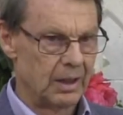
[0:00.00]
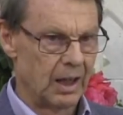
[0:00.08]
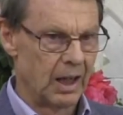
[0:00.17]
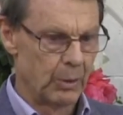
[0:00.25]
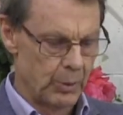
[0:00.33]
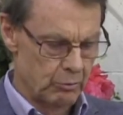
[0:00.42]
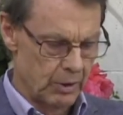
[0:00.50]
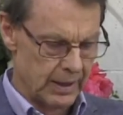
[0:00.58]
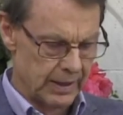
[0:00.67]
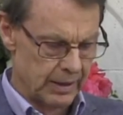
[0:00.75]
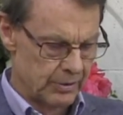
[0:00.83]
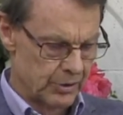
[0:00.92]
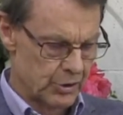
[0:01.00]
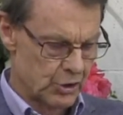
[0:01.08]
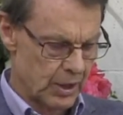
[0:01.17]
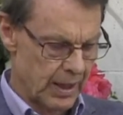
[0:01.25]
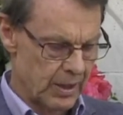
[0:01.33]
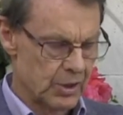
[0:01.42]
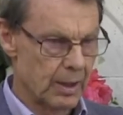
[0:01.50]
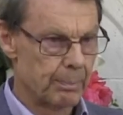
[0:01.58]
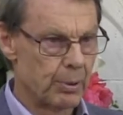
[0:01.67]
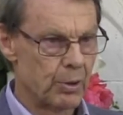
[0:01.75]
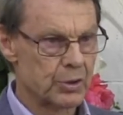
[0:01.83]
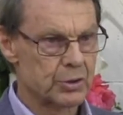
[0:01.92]
Are we ready to change our
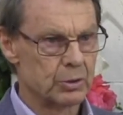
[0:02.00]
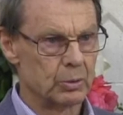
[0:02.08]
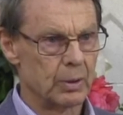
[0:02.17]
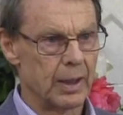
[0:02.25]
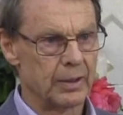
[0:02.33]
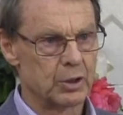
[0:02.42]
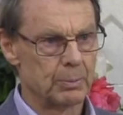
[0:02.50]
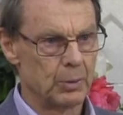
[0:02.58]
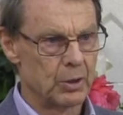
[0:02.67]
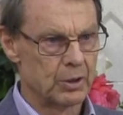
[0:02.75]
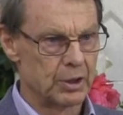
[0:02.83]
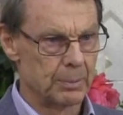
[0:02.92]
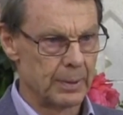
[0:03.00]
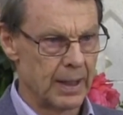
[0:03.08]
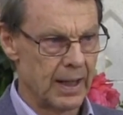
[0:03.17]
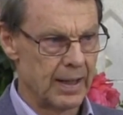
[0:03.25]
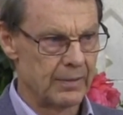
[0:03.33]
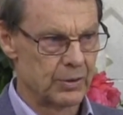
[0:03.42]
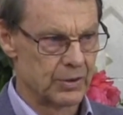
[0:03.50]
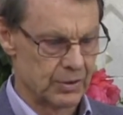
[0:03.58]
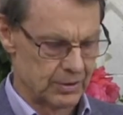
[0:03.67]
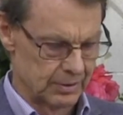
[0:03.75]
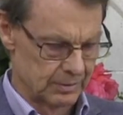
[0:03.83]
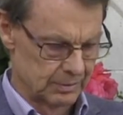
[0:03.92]
personal and community
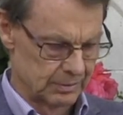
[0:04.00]
behaviours?